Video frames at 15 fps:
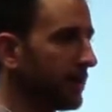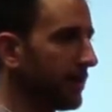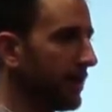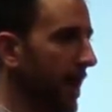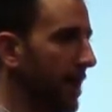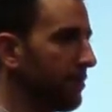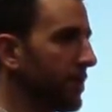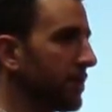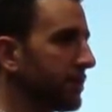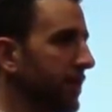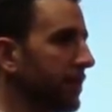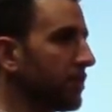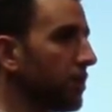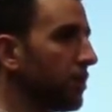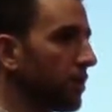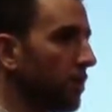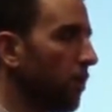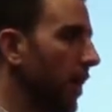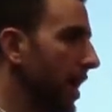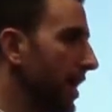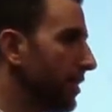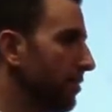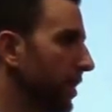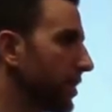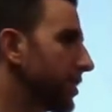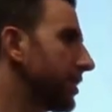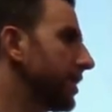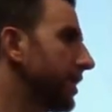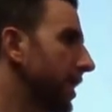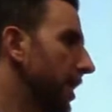than that because they took away a bunch
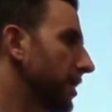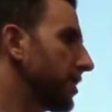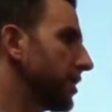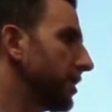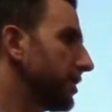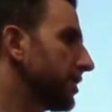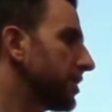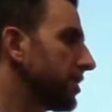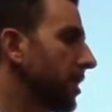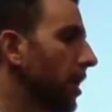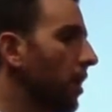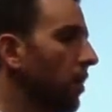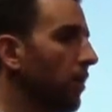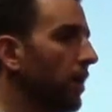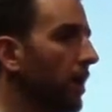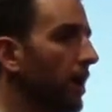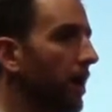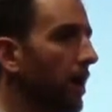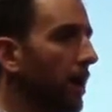of deductions. So